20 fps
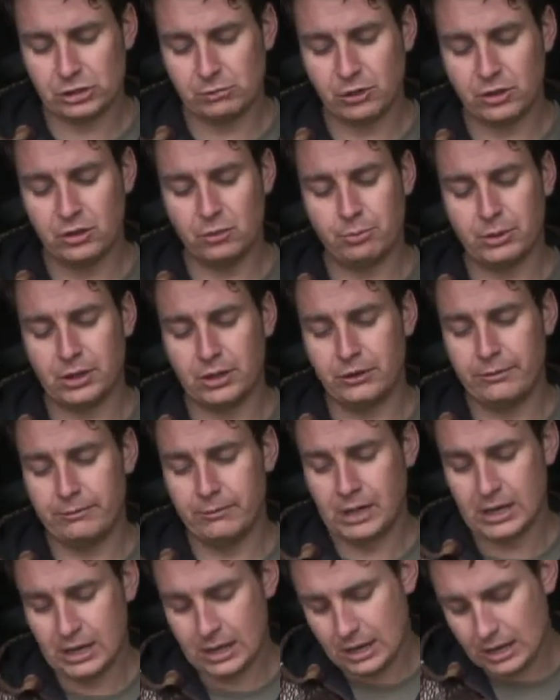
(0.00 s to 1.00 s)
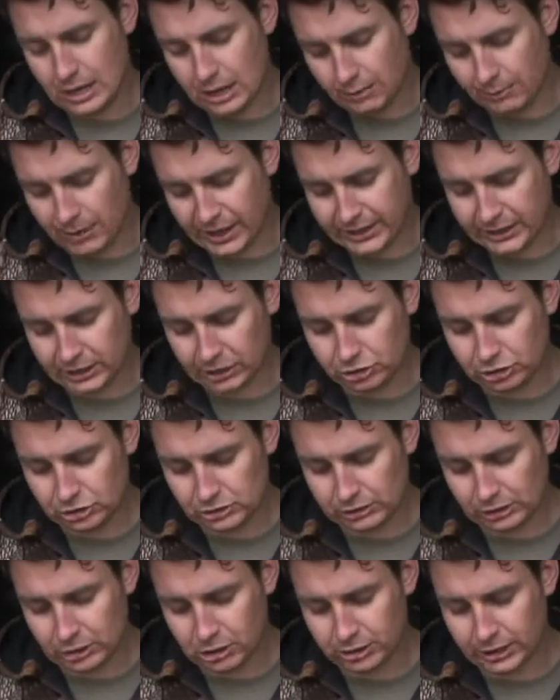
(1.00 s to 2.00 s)
them on the bottom, I make it
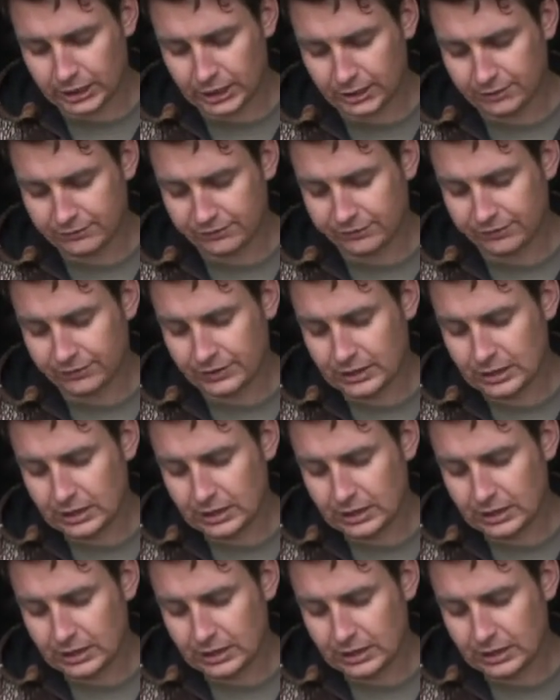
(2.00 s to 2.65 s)
just long enough